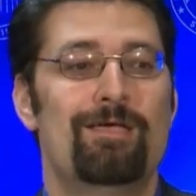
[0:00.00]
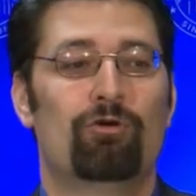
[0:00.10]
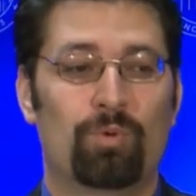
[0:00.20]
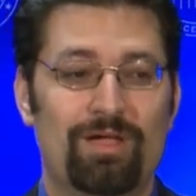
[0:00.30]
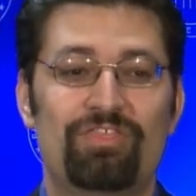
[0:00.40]

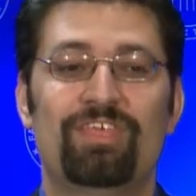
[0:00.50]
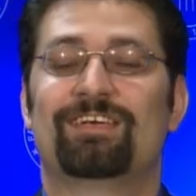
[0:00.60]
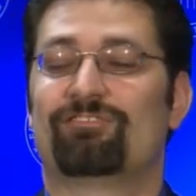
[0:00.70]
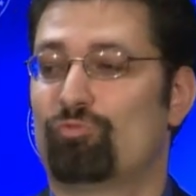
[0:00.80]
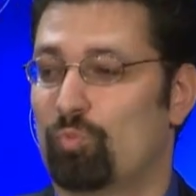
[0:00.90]
we think
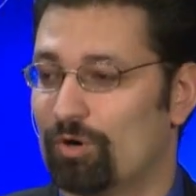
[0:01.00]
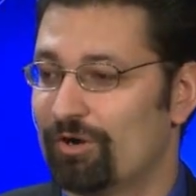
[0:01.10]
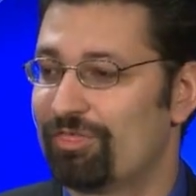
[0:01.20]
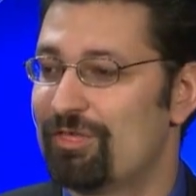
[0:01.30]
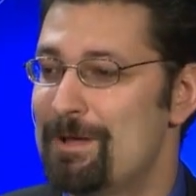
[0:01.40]
it's
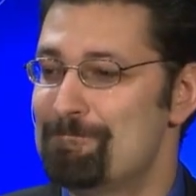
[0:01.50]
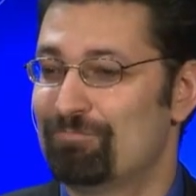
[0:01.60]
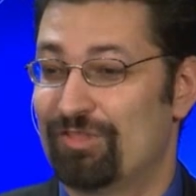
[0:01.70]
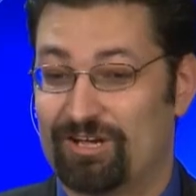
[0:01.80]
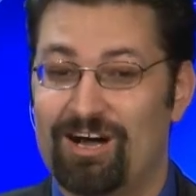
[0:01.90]
worth
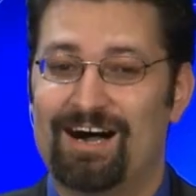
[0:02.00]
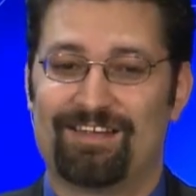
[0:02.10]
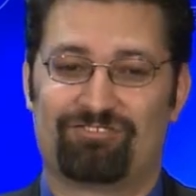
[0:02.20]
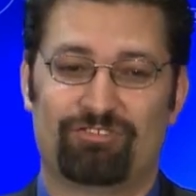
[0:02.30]
the cost.